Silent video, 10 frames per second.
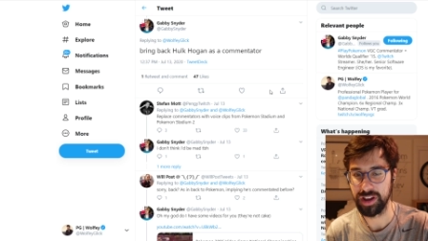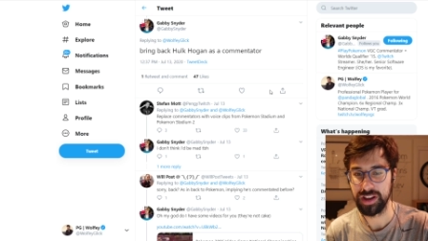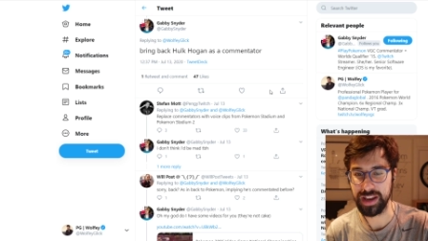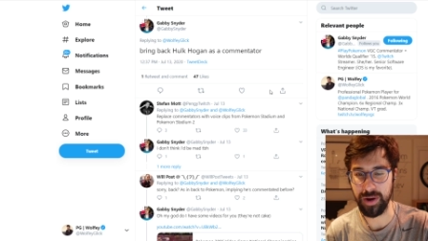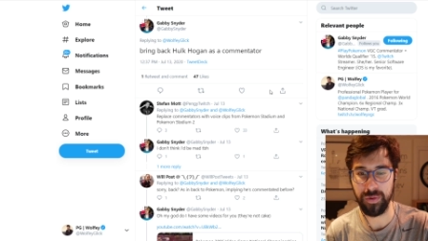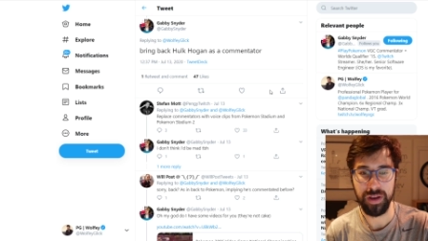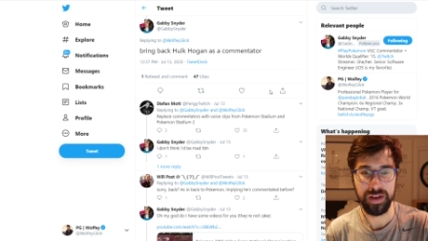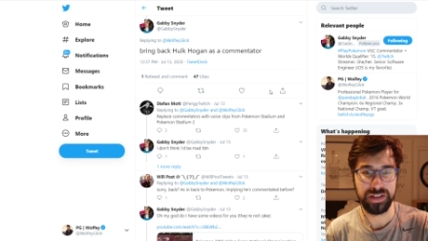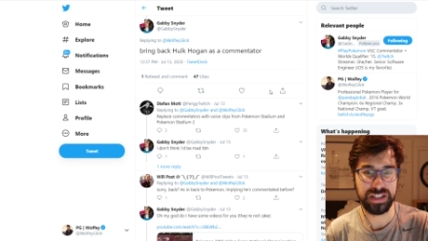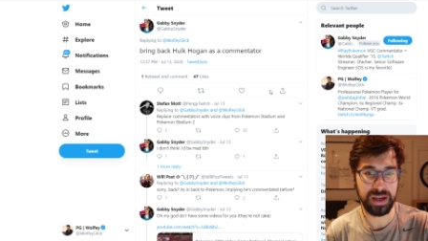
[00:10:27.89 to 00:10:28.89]
Now,
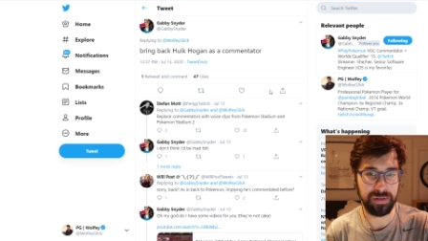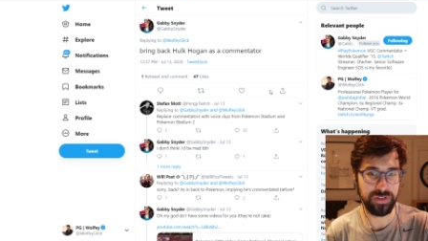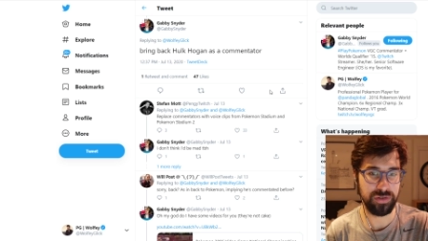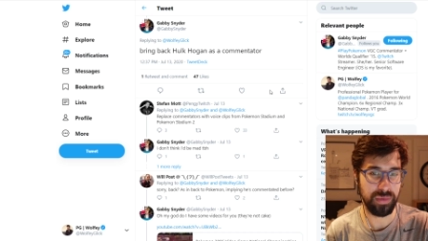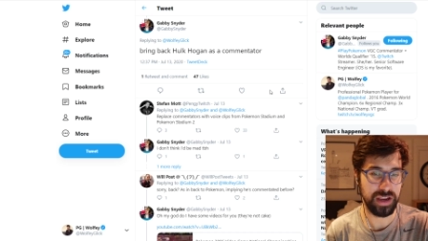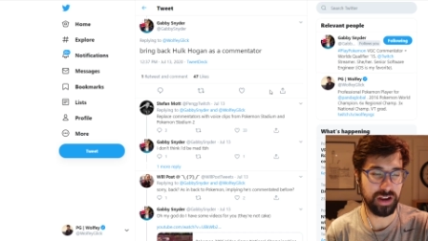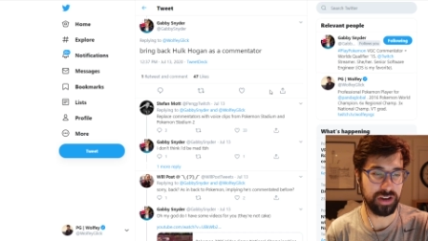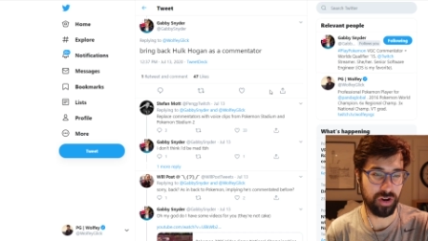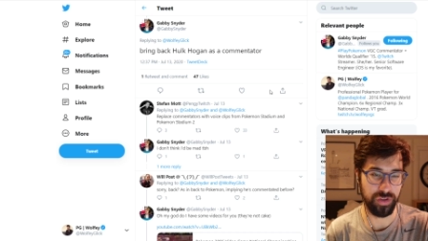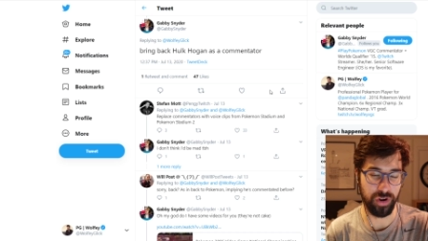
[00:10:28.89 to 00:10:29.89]
some of you might not
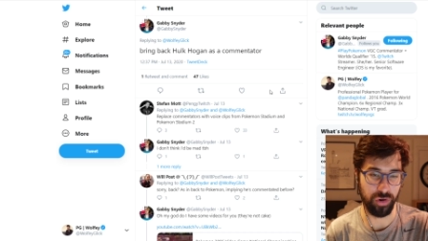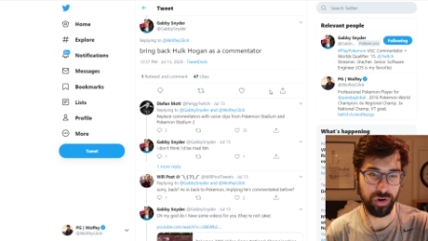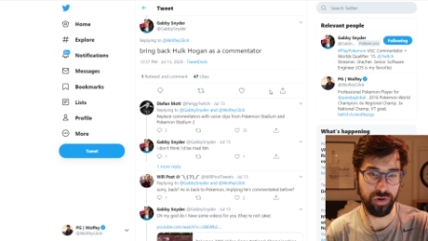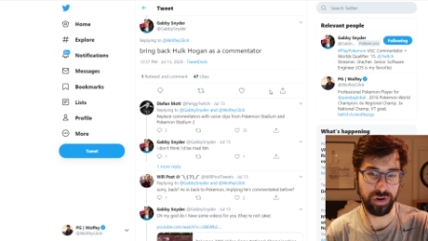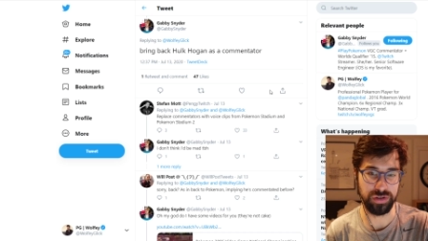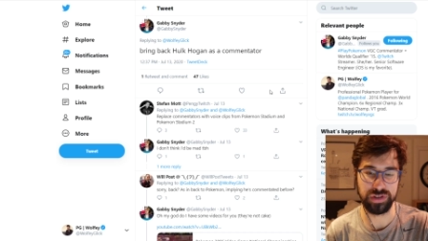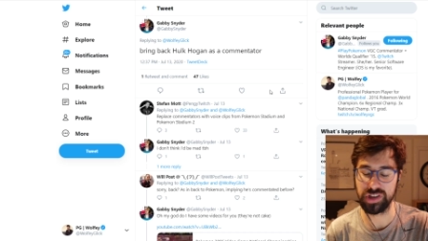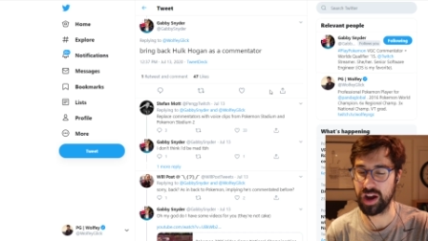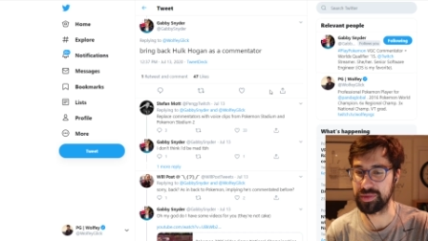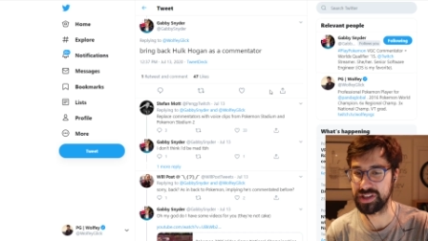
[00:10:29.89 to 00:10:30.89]
know that Hulk Hogan used to
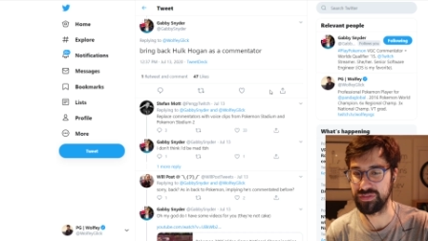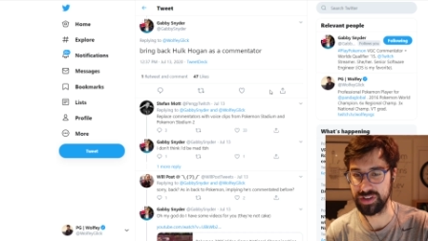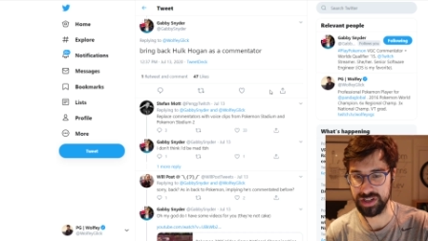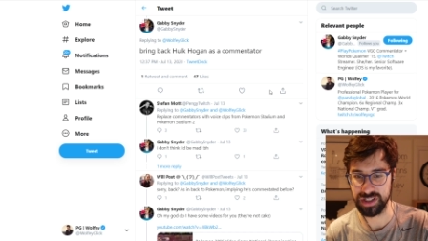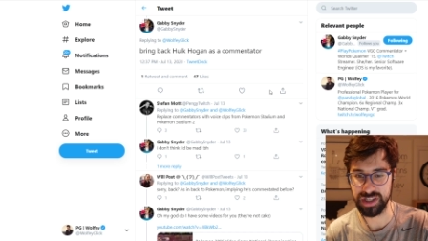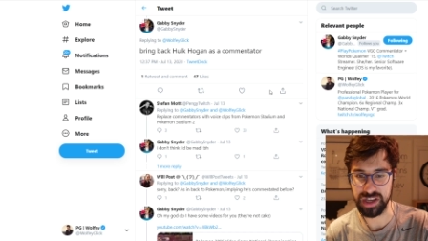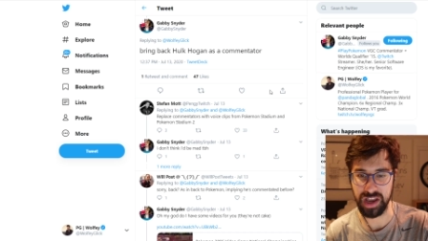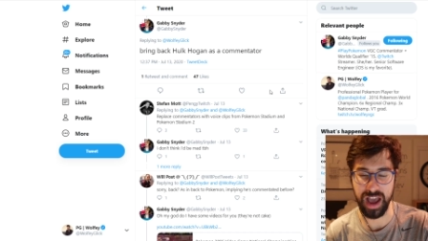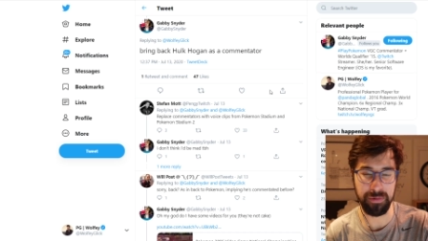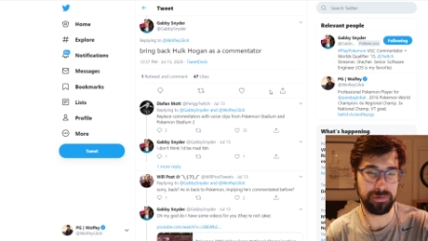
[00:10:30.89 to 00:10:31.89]
commentate VGC.
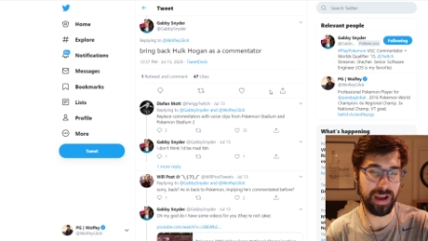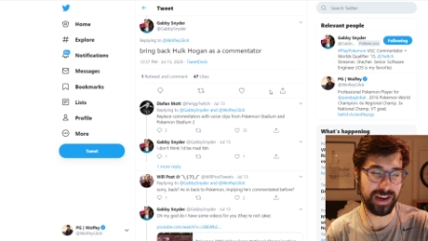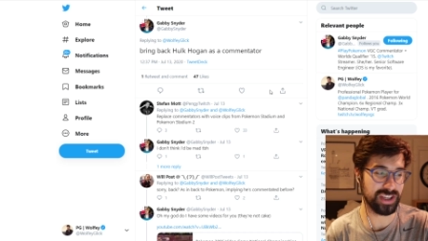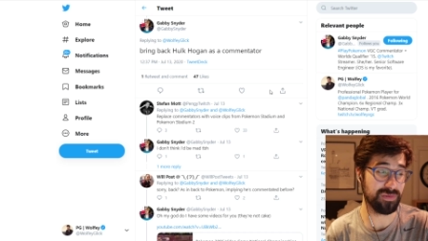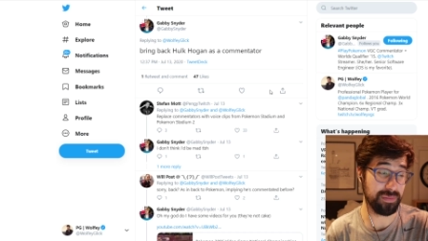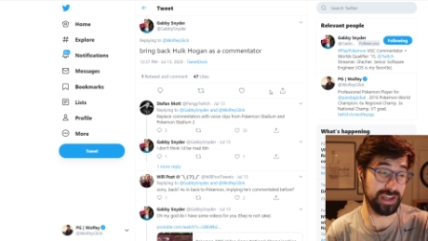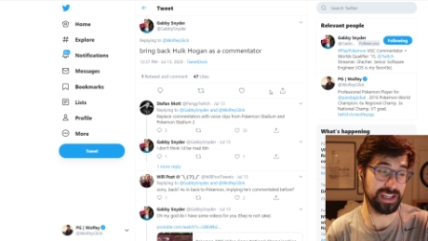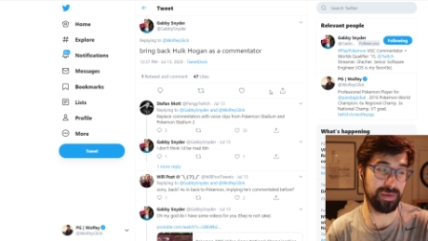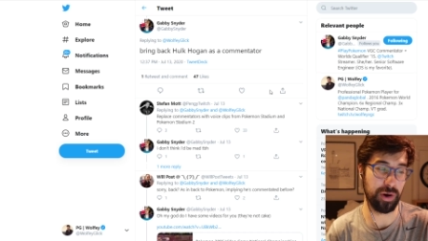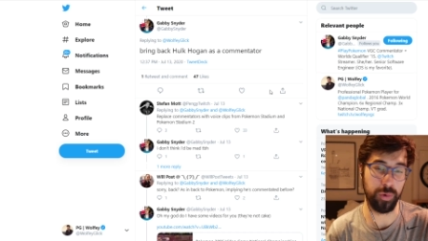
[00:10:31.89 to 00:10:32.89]
I actually have a meaning to
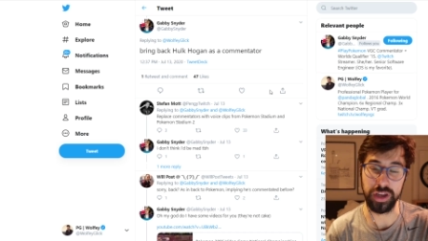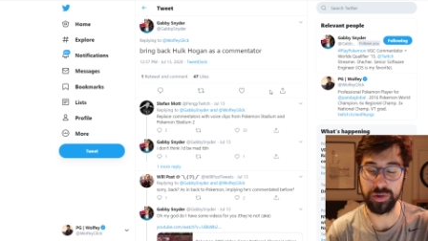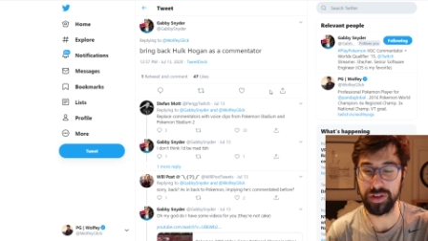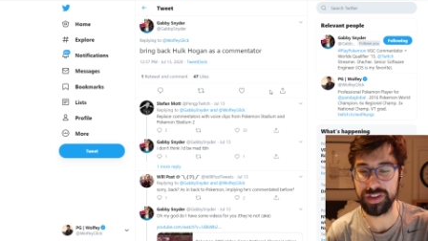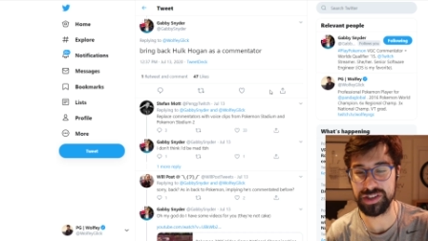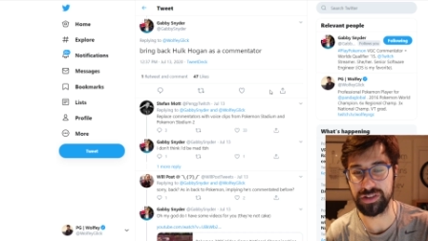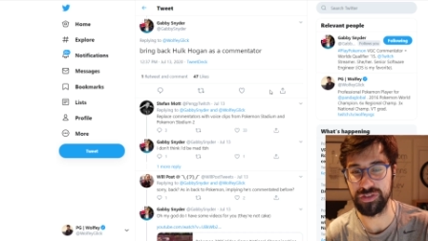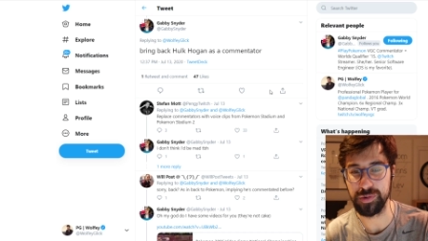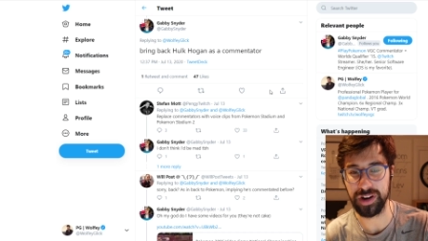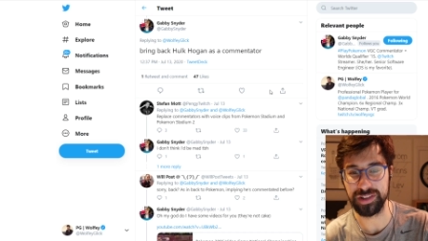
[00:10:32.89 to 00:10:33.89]
make a video on this, so if
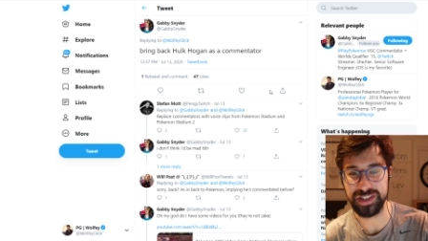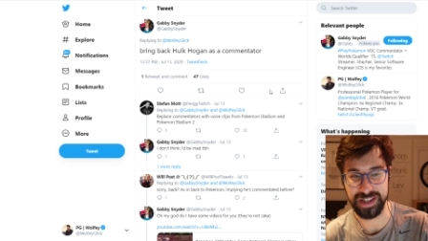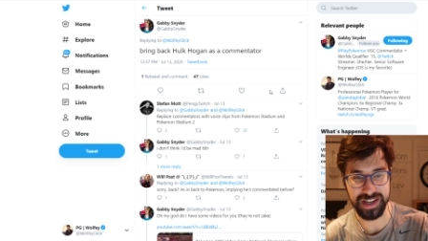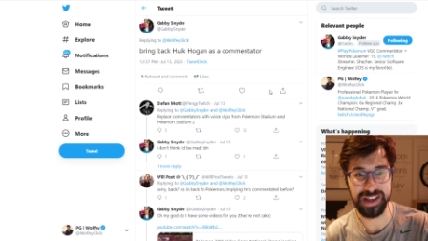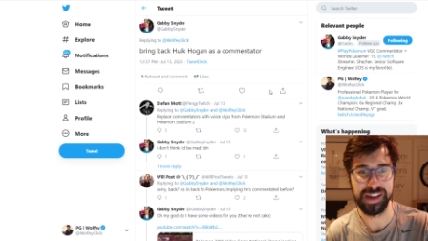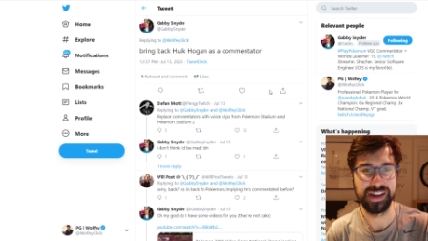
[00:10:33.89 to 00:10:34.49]
you want to see